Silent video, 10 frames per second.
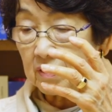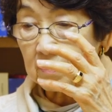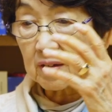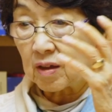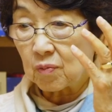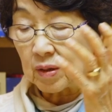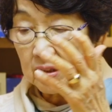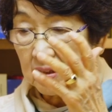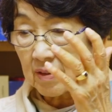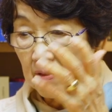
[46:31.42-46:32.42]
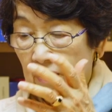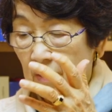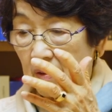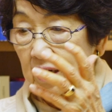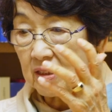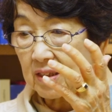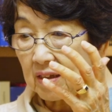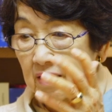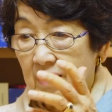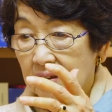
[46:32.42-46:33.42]
The Western theories
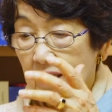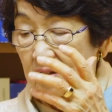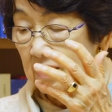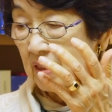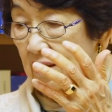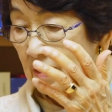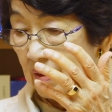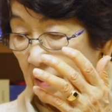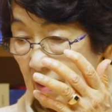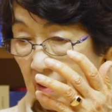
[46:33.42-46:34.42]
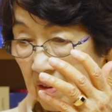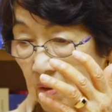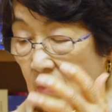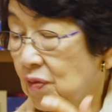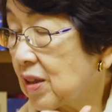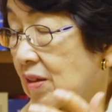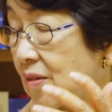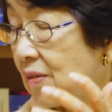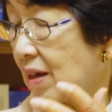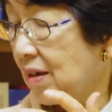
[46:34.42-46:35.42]
does not, fit
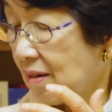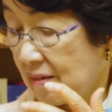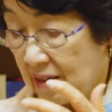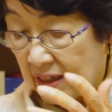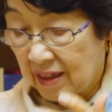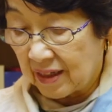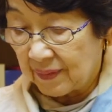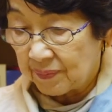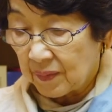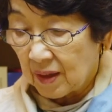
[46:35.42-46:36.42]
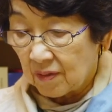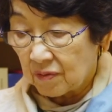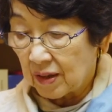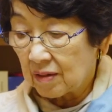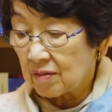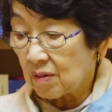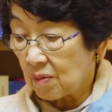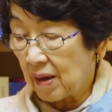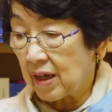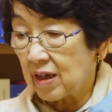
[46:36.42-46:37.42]
to their data. Found a
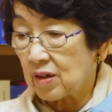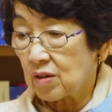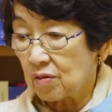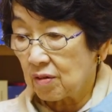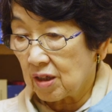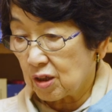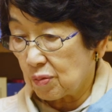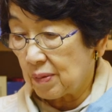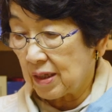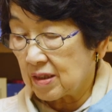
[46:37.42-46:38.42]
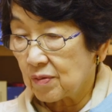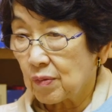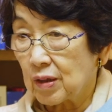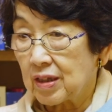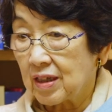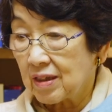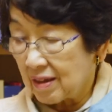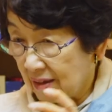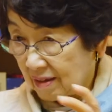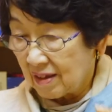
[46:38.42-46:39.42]
way to express
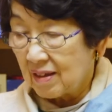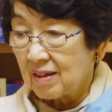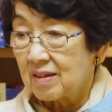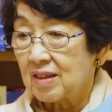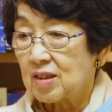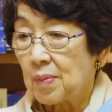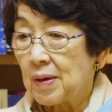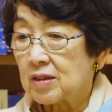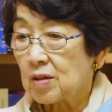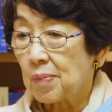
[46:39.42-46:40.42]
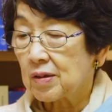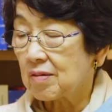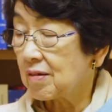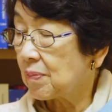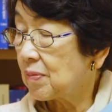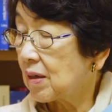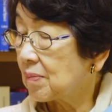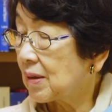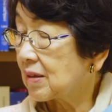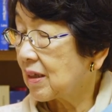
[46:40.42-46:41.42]
within this emancipatory
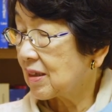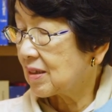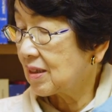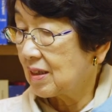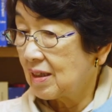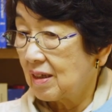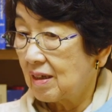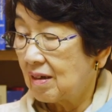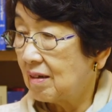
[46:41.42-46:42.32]
pragmatics uh,